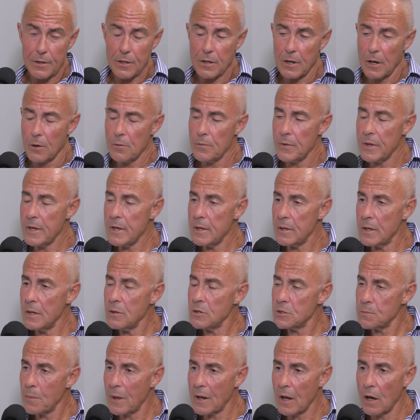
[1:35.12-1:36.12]
you know, he,
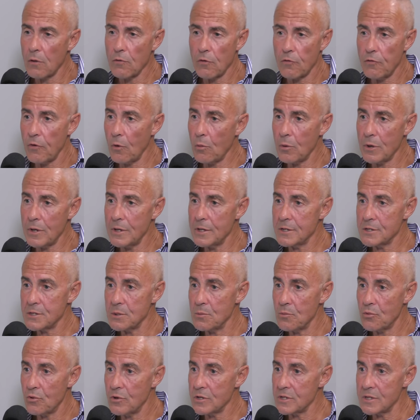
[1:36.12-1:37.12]
he spent over 40 years
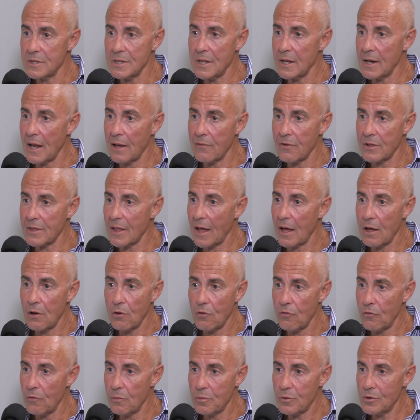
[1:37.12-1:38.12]
in prison, didn't have a day
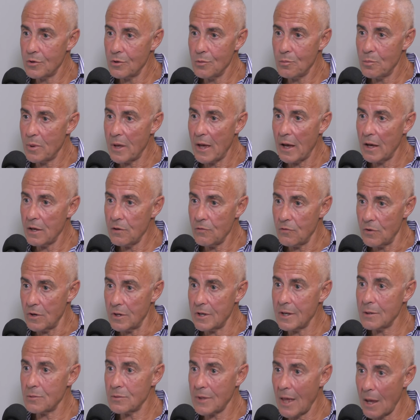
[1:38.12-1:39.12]
off for good behaviour.
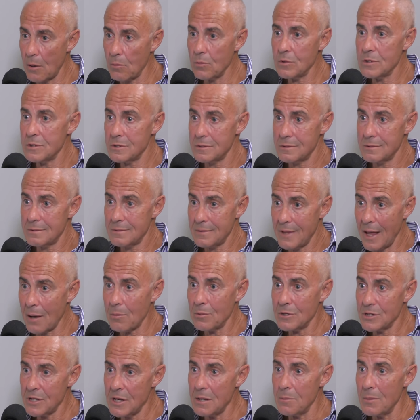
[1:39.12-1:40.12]
That, that, was,
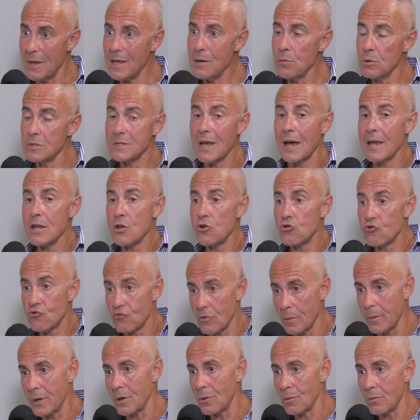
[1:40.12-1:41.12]
that was him. He was a
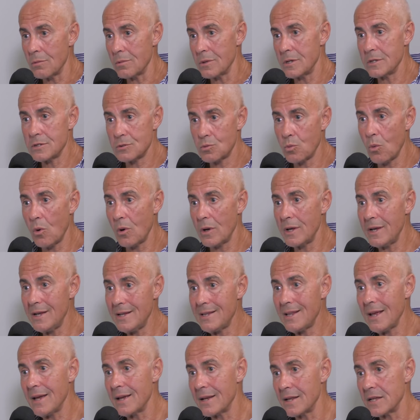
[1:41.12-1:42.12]
criminal. It's what
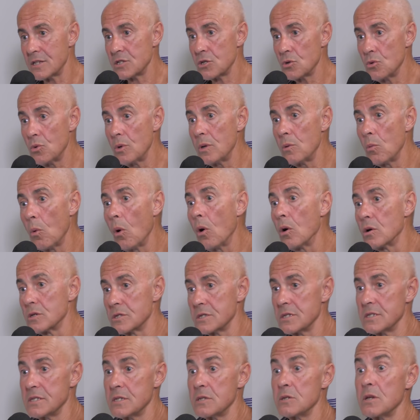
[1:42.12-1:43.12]
he did, it's who he
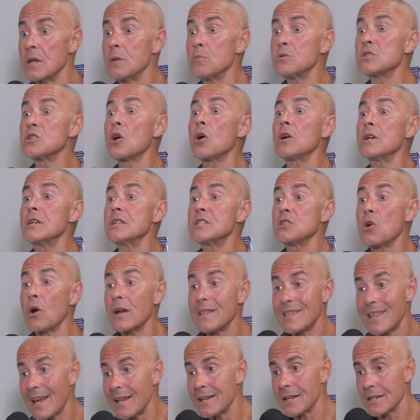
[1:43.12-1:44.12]
was, it's, it was his
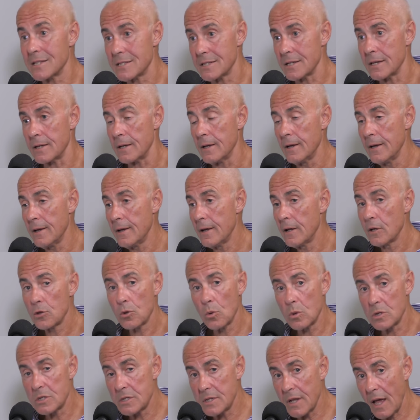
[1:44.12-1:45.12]
identity.
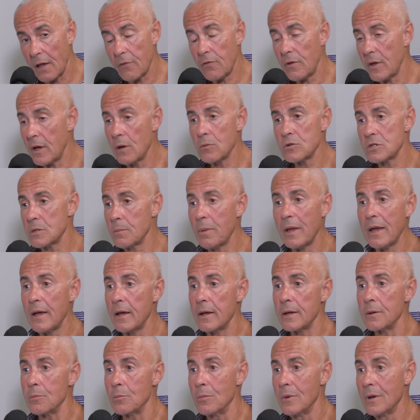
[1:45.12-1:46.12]
There was nothing else
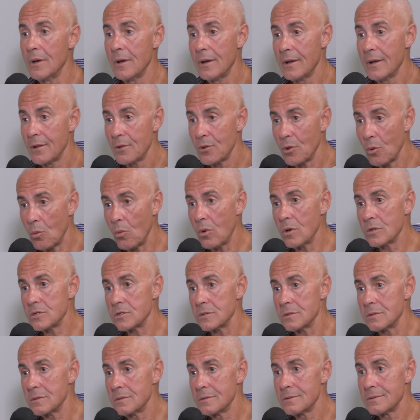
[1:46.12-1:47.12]
about him that
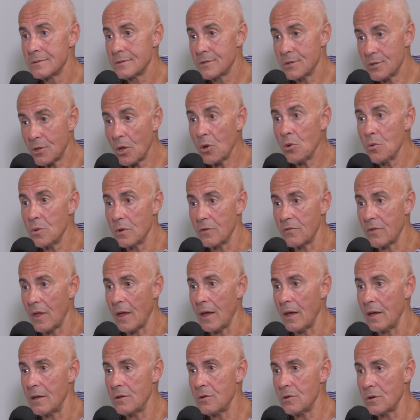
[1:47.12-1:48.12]
wasn't to do with
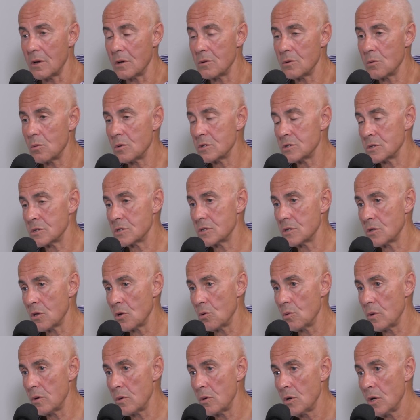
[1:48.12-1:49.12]
that, you know, that wasn't to
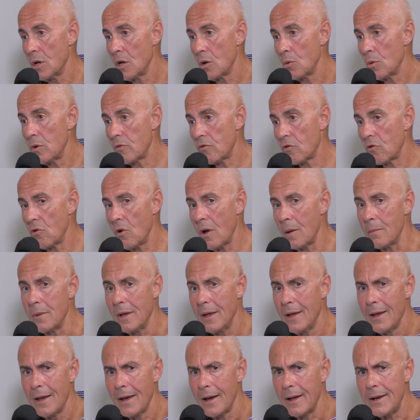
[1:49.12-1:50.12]
do with, with crime.
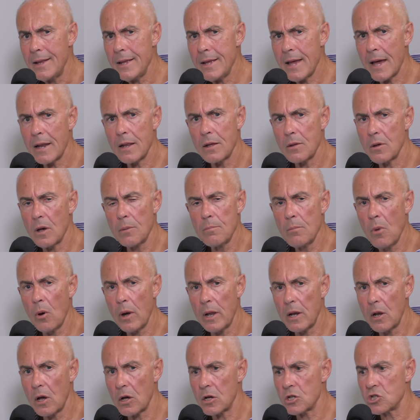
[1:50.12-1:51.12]
And he had a, a
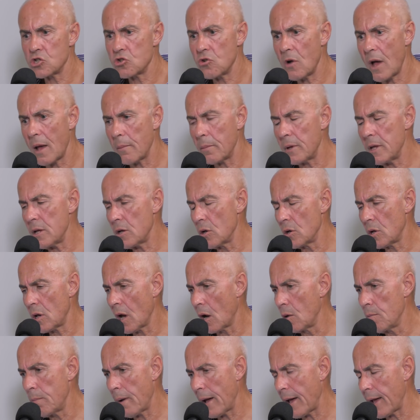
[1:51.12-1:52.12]
mind like a trap. He could
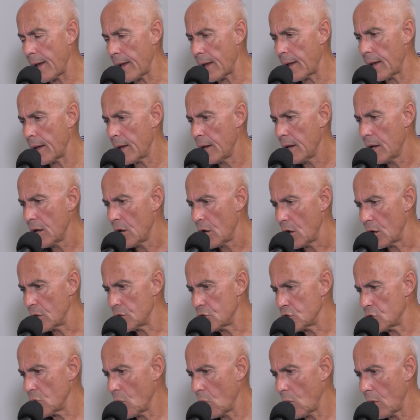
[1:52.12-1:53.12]
go back
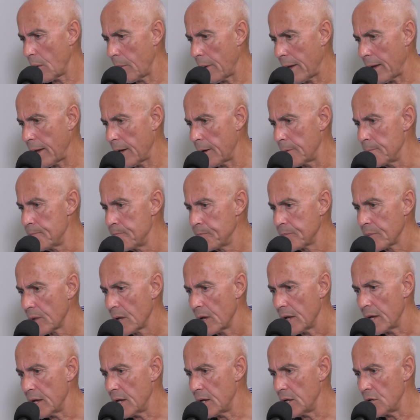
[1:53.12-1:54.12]
and talk about
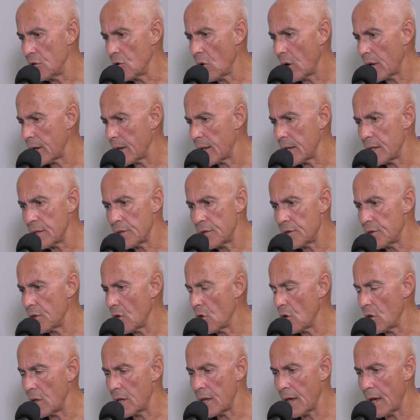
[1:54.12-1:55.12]
yeah,
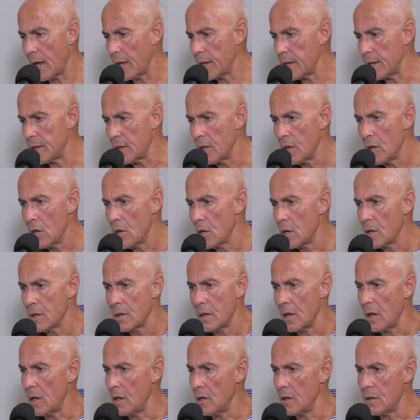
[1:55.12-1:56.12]
1938,
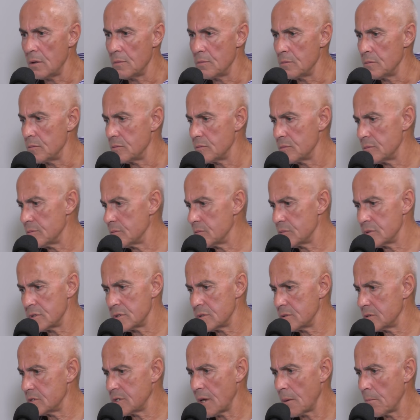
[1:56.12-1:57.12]
um,
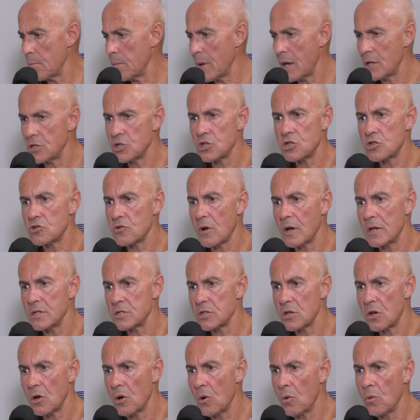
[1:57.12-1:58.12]
some
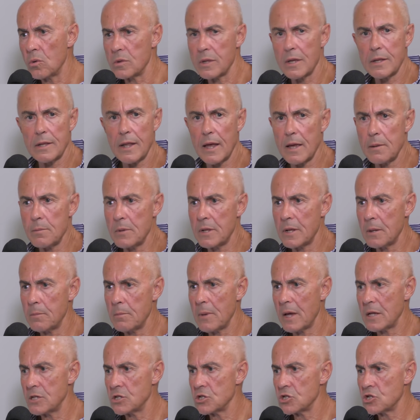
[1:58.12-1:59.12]
magistrates' court, the name of the
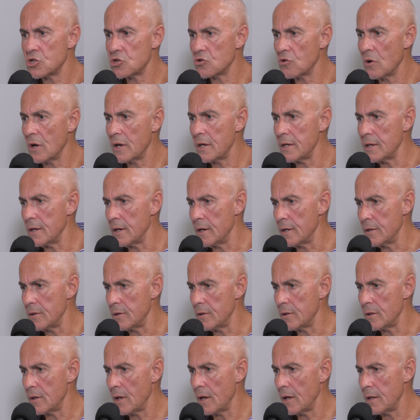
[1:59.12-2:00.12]
magistrate,
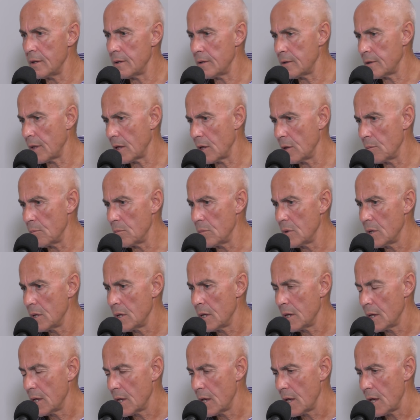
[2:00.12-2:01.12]
and, and, um,
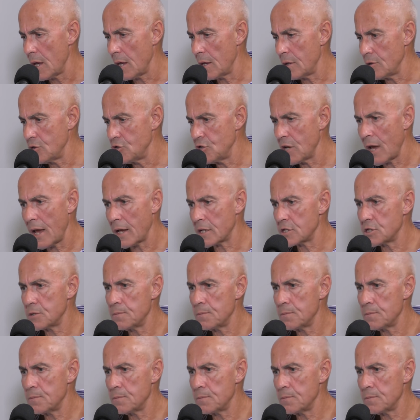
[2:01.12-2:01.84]
and Jack